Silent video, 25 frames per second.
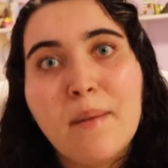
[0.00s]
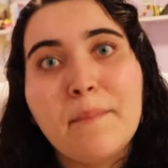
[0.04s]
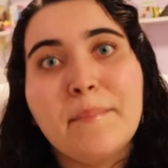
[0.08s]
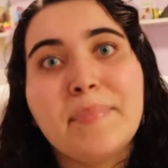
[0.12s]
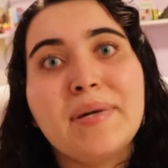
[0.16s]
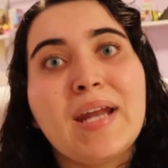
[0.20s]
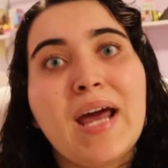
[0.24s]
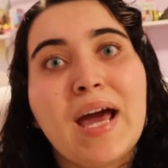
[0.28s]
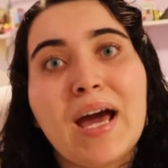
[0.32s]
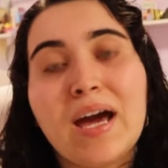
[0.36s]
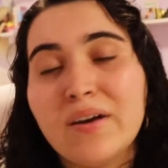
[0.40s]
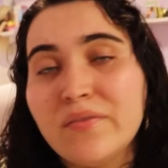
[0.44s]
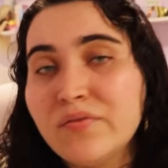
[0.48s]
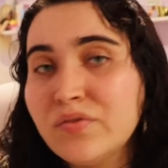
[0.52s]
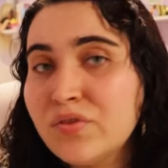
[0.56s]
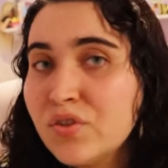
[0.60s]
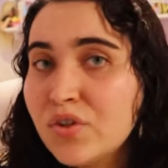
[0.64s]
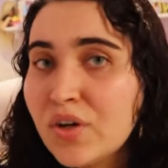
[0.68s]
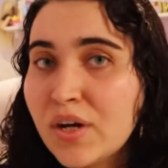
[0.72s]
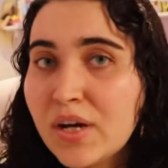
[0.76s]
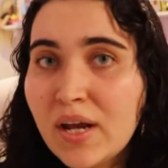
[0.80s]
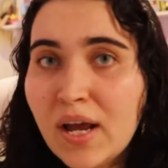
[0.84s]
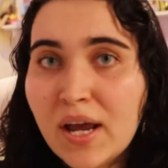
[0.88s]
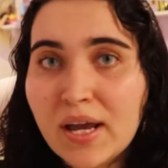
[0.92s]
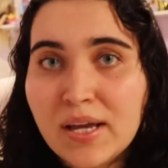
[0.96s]
But after
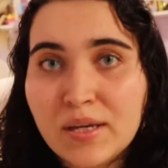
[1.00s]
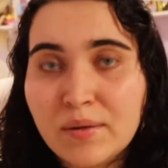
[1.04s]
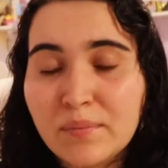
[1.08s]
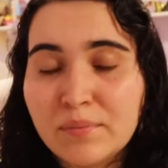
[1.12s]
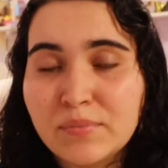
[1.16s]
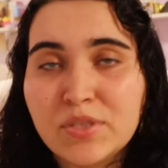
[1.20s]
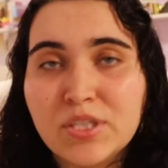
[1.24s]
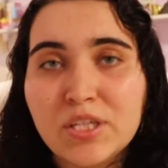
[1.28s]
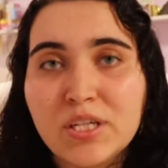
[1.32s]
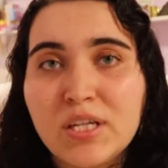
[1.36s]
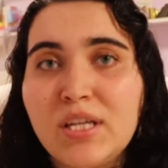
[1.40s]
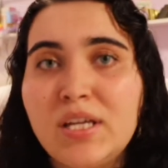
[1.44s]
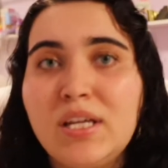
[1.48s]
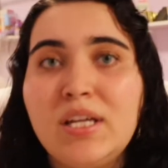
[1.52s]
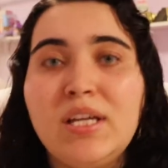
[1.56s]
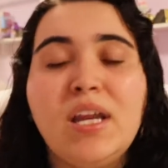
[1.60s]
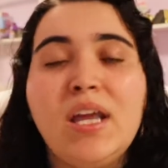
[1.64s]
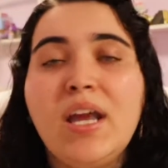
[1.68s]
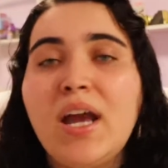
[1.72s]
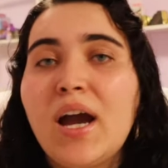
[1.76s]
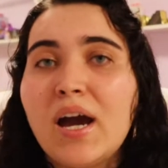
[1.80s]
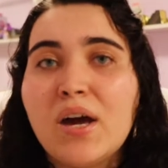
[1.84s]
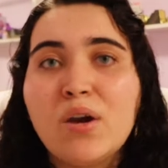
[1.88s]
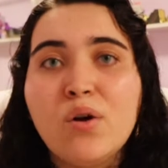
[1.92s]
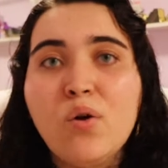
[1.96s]
I am done
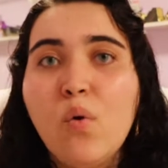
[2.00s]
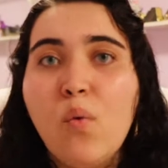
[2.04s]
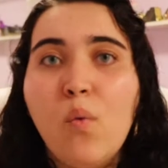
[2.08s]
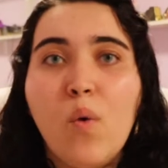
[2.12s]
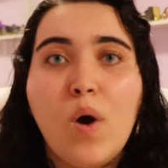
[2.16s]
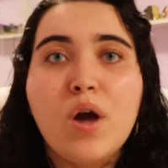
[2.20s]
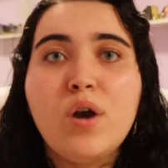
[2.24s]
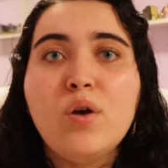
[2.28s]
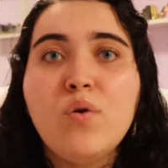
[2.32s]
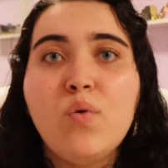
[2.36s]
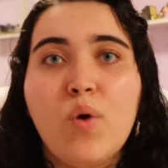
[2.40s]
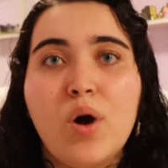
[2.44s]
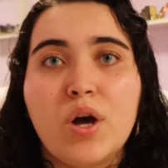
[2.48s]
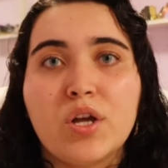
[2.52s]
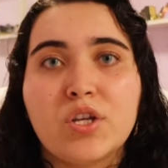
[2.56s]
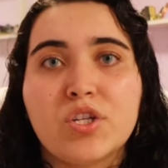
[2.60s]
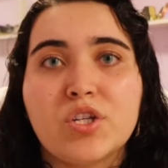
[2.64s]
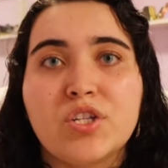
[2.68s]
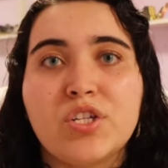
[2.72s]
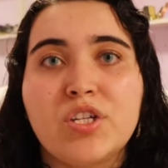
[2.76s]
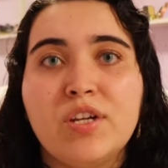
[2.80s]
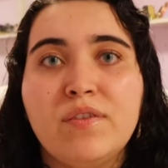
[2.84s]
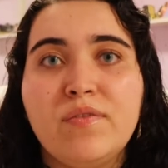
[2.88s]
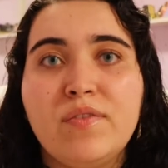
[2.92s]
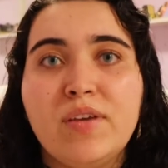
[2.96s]
eating, I don't want to
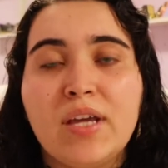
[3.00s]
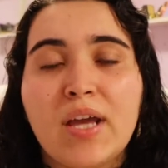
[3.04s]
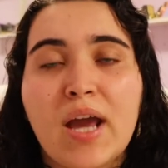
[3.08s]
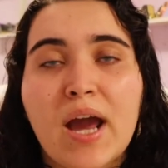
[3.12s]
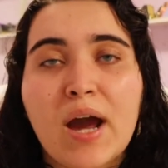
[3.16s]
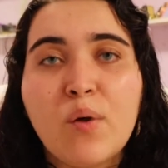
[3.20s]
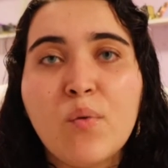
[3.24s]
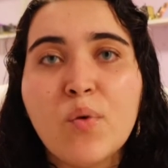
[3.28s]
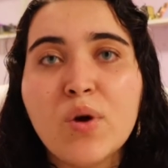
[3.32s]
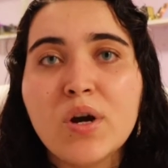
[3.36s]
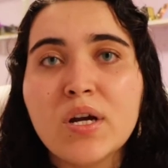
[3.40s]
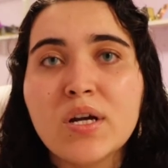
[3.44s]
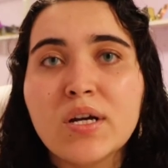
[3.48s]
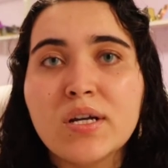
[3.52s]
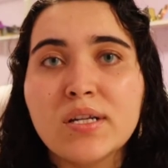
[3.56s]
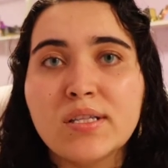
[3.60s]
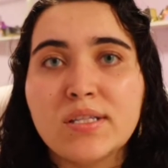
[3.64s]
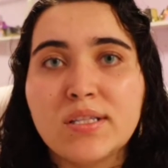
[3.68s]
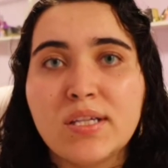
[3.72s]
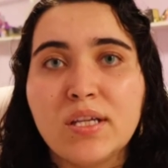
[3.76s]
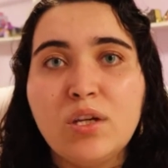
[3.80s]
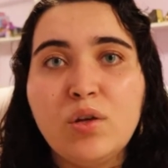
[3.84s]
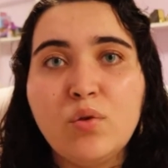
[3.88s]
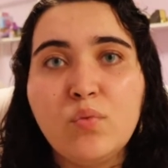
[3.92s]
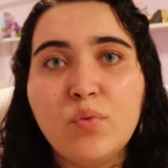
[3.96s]
watch TV. I want to
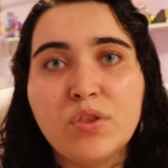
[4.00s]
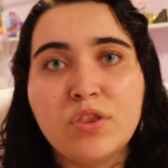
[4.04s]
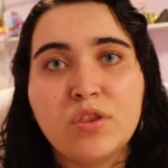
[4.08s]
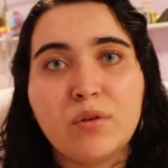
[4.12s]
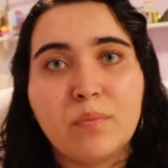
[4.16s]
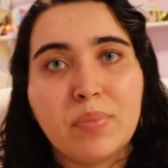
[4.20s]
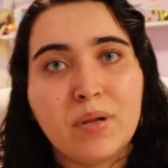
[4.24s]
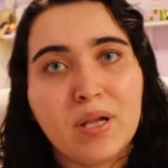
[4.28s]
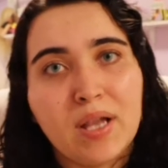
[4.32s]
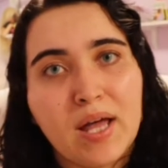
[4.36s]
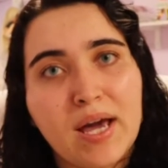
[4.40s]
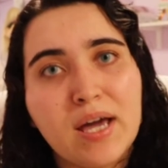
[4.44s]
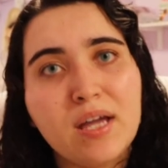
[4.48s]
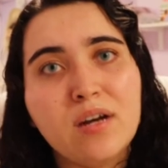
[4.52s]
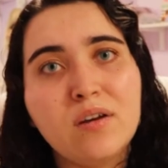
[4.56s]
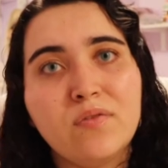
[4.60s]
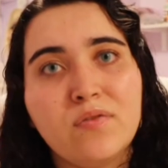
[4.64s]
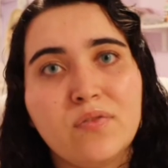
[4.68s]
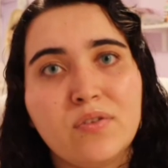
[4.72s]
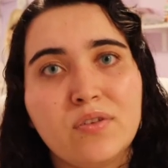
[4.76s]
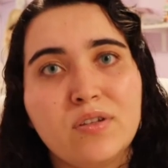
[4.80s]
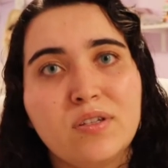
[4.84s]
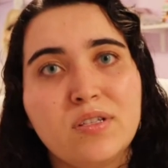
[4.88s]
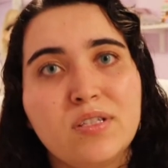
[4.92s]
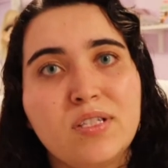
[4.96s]
continue with the plan
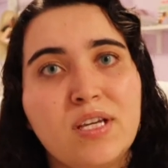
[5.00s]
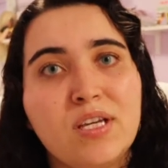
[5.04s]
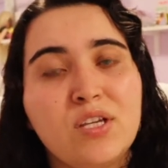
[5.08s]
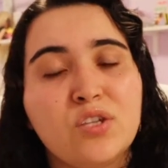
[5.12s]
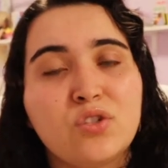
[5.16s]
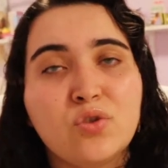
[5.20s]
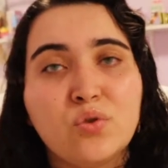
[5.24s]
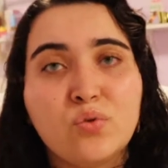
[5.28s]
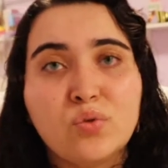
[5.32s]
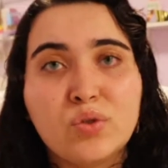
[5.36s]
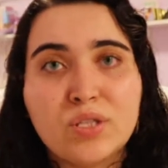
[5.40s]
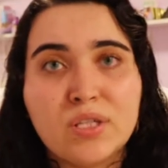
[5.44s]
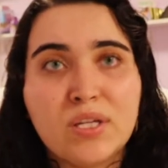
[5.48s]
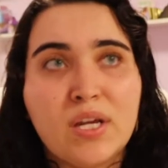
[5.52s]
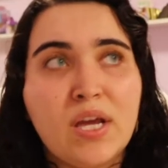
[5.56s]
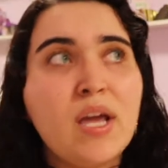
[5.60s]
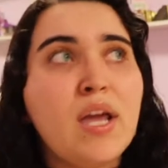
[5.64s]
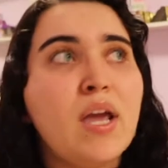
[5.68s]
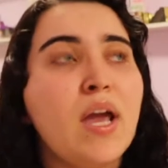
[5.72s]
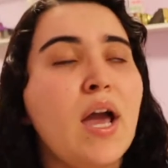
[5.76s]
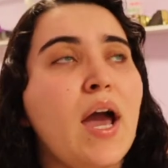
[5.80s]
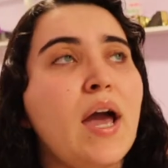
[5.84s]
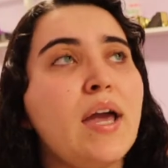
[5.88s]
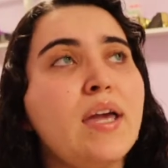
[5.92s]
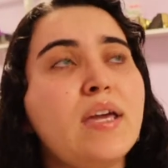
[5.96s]
for the day. So
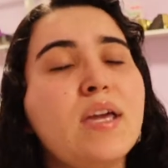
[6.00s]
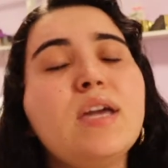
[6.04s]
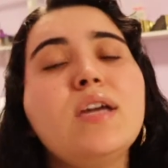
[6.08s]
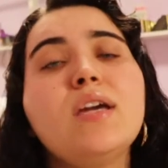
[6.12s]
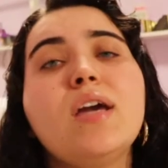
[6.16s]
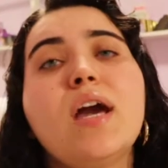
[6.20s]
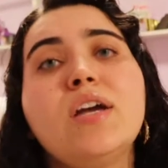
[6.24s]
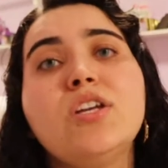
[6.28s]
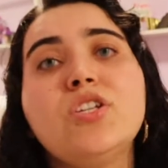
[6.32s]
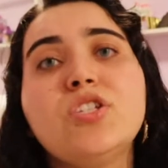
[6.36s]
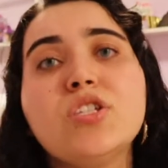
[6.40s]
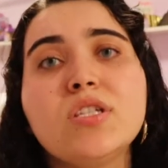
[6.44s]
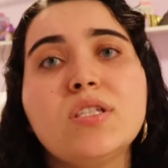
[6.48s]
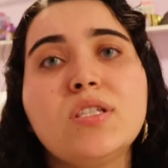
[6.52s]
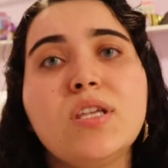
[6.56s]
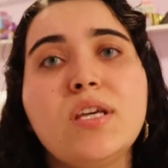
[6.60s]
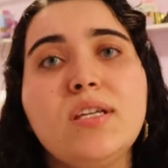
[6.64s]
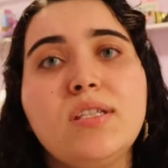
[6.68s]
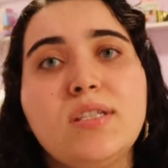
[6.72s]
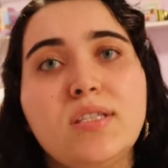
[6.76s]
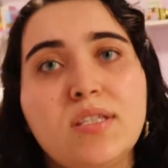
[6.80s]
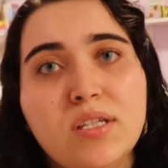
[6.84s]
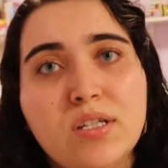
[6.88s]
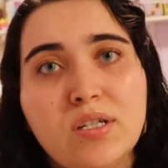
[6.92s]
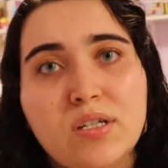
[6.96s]
today, I just
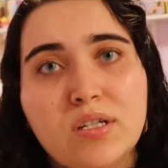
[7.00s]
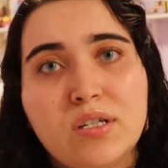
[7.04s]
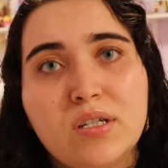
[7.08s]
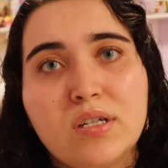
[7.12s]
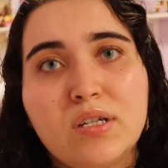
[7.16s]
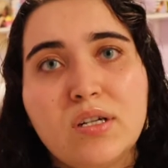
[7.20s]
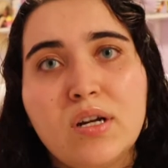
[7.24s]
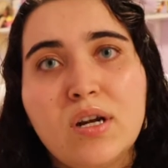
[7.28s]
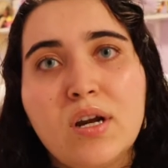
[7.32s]
ate dinner.